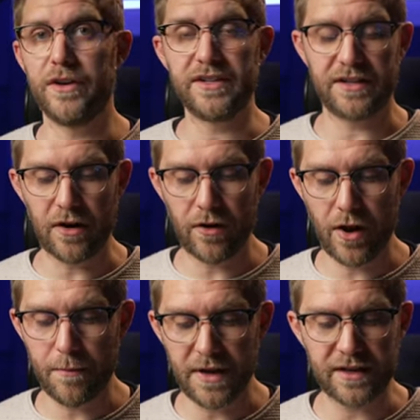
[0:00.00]
your
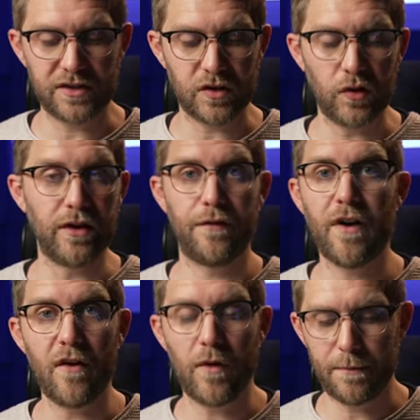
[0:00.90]
stereo mix or your
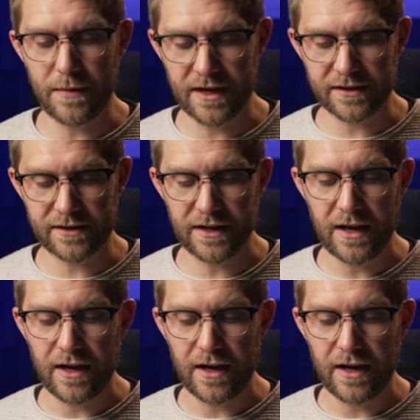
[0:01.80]
five one mix.